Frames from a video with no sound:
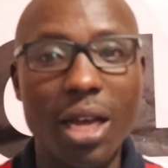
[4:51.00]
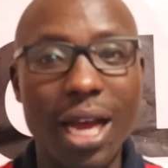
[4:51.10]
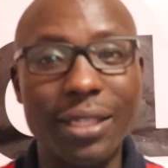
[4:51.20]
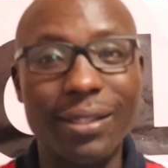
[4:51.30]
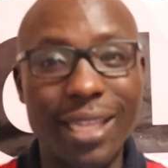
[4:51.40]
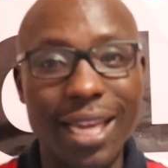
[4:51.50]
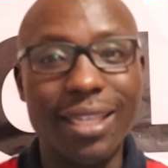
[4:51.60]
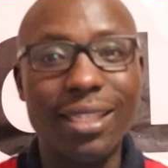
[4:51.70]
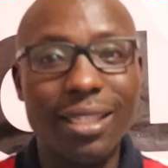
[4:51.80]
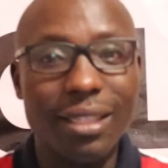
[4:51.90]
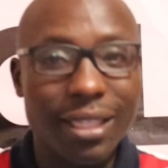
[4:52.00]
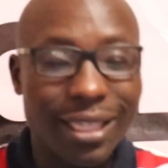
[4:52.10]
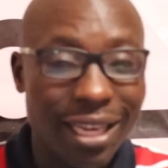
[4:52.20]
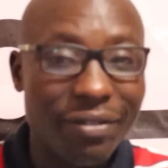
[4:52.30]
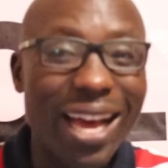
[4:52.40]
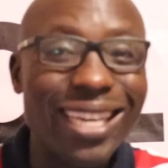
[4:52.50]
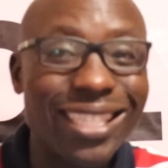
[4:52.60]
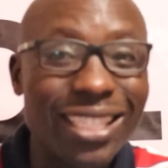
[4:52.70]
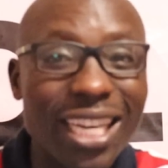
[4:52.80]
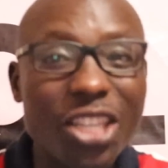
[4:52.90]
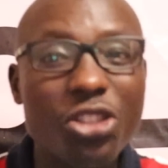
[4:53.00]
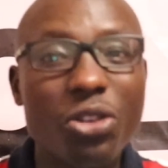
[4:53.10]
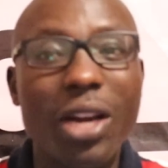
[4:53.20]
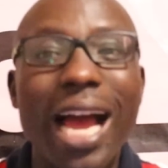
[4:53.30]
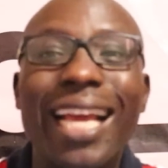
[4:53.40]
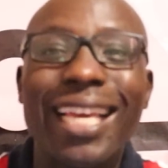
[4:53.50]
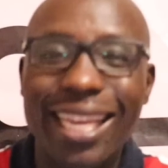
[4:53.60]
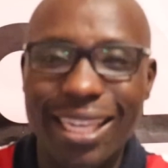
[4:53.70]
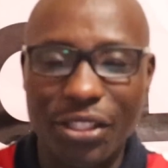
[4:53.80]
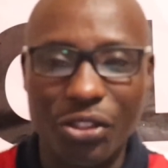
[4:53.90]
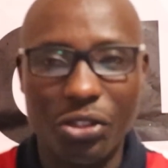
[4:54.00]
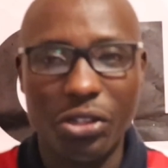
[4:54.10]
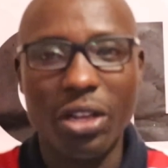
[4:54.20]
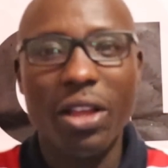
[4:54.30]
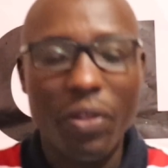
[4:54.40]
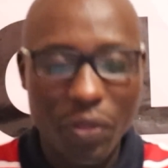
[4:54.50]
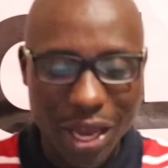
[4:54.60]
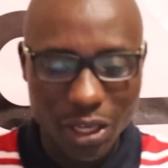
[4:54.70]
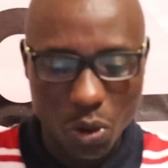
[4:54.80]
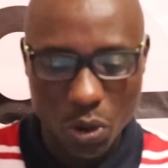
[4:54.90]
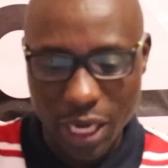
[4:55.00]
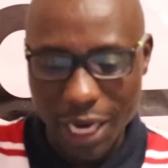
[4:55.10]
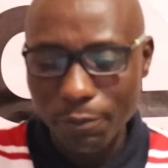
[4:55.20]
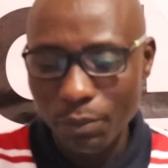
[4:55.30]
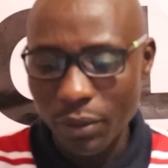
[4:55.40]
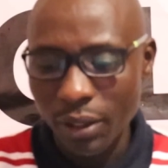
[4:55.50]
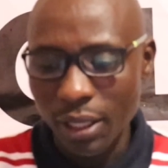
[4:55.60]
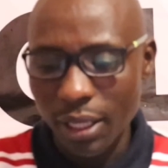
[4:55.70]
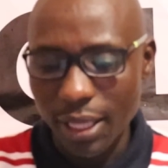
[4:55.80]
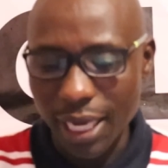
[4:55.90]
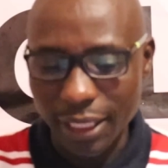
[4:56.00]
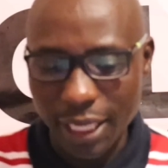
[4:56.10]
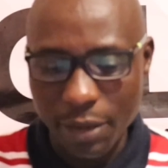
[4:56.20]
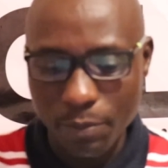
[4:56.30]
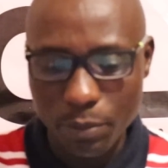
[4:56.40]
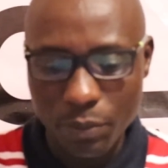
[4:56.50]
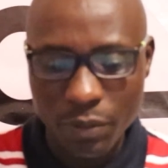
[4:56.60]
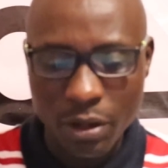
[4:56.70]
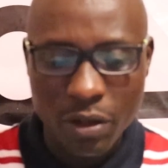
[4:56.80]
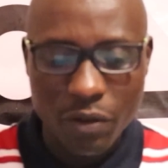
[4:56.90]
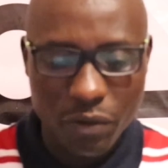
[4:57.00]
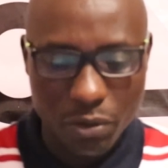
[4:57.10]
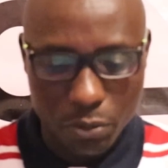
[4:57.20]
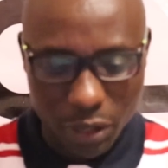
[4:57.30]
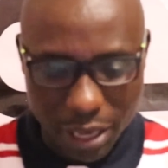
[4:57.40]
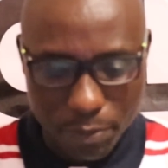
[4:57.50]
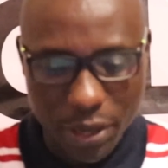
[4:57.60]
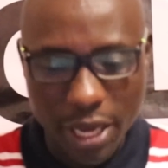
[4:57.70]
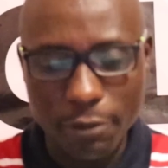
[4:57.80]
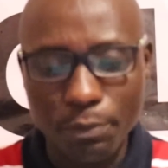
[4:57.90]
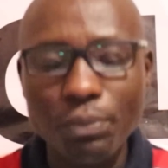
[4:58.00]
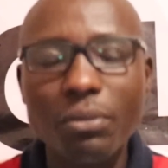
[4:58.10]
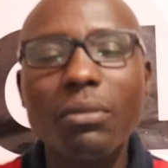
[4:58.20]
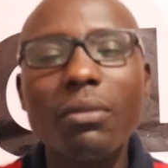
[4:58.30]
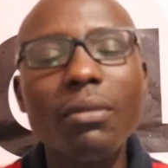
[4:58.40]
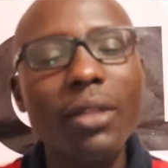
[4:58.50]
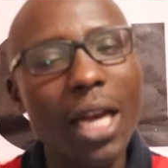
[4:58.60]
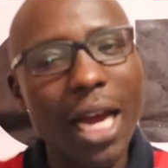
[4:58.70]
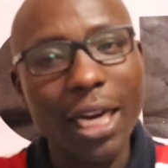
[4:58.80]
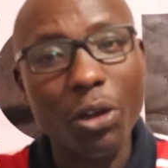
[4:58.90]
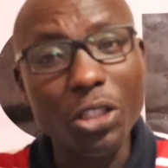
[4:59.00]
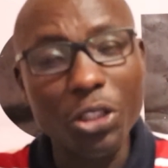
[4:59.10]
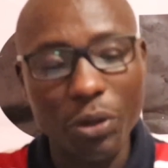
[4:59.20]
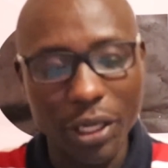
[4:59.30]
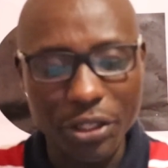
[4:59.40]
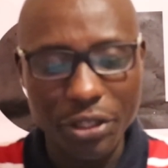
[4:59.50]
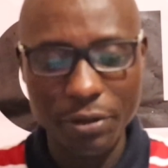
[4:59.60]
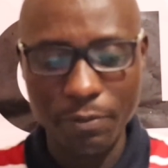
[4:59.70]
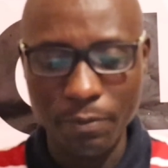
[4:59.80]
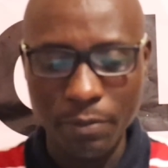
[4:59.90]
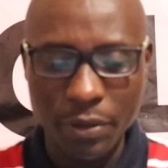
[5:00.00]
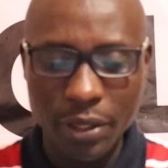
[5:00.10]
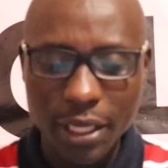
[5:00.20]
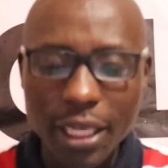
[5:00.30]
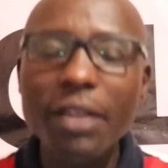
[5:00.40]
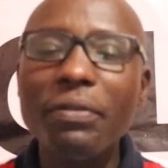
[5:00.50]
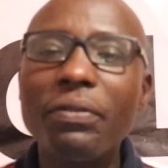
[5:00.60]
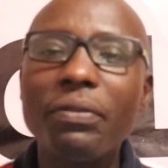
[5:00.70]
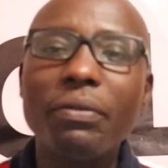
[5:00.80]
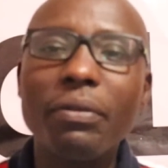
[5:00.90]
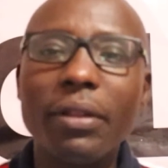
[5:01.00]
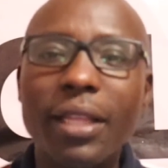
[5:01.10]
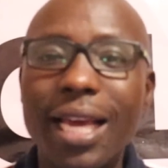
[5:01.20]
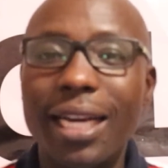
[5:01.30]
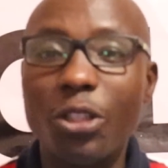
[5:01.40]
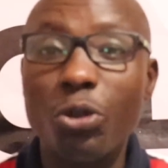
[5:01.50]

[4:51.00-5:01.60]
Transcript: has then gave an injunction against that order that came from KPA. And according to it, if they are